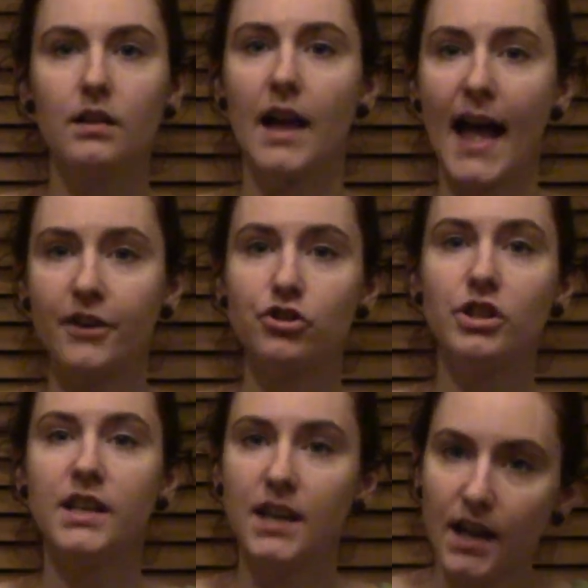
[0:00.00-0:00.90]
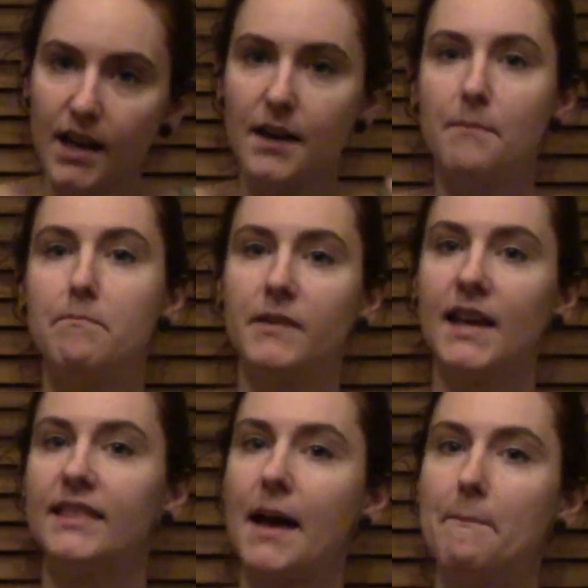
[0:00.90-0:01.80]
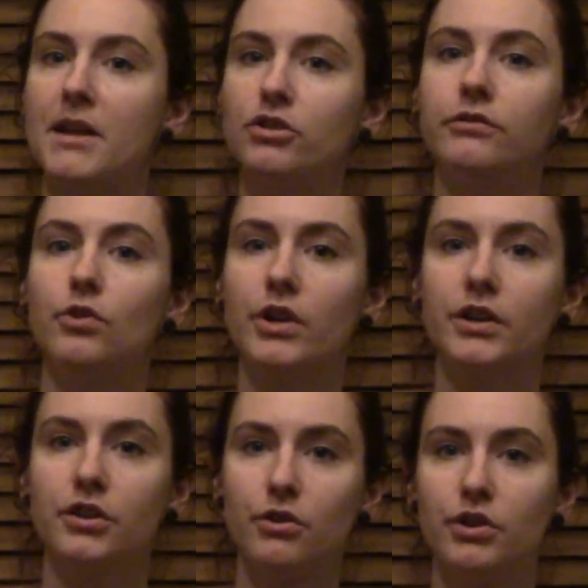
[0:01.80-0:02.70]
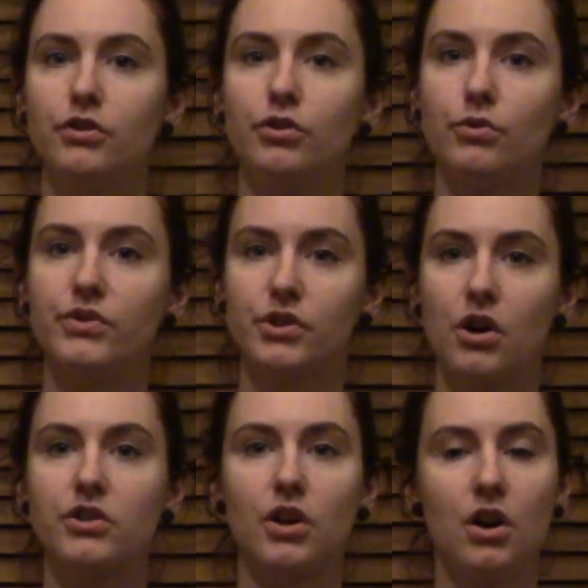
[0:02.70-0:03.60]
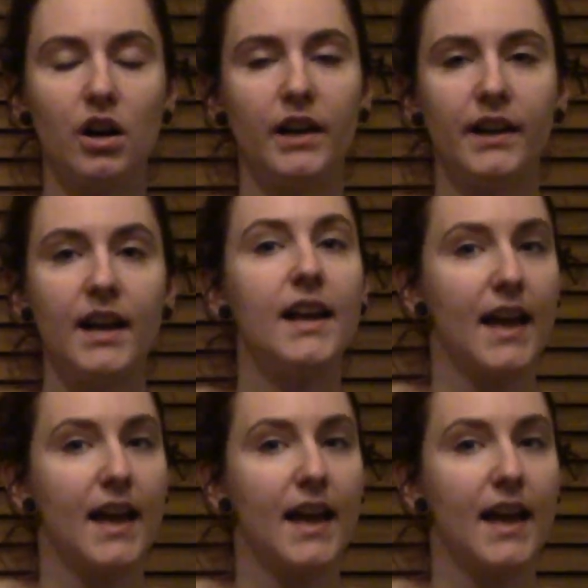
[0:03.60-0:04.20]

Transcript: actually get that mental fortitude to start on